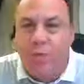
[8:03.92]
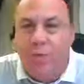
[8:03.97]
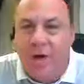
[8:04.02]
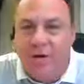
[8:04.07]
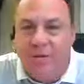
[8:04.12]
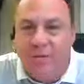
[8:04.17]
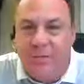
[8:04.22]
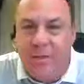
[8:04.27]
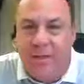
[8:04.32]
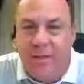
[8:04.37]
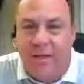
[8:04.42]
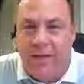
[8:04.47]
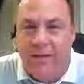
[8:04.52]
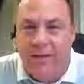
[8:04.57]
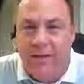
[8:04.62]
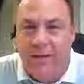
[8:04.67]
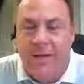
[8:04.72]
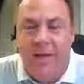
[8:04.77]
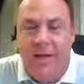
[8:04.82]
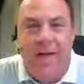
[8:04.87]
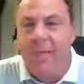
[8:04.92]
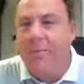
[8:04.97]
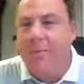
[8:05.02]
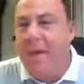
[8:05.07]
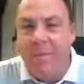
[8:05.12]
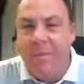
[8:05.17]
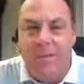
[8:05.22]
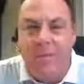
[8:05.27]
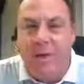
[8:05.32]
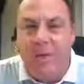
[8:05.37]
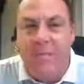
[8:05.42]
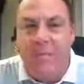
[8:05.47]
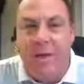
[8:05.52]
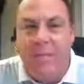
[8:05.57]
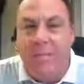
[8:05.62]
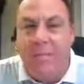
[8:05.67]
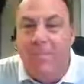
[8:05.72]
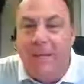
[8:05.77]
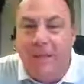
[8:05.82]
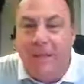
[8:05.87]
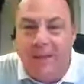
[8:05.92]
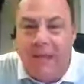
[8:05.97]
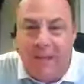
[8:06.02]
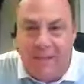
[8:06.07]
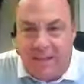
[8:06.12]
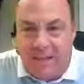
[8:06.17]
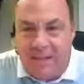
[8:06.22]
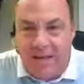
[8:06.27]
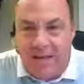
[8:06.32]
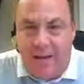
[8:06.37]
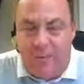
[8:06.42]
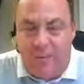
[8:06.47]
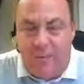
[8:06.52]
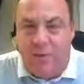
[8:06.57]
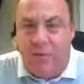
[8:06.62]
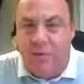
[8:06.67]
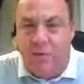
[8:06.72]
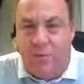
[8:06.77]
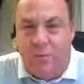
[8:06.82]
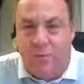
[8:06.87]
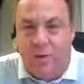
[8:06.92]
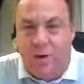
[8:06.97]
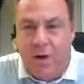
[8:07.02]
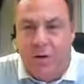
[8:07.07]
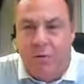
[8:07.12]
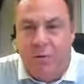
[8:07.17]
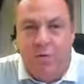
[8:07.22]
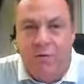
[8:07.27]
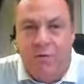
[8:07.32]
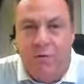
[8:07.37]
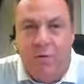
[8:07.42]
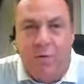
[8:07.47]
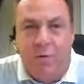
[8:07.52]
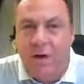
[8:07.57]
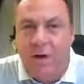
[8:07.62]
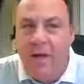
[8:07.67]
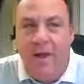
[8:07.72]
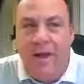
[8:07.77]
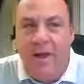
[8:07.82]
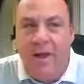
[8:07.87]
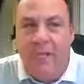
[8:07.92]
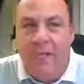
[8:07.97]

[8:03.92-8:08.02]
million, 12 million. And maybe we'd be $1 billion today, which is what we're going for.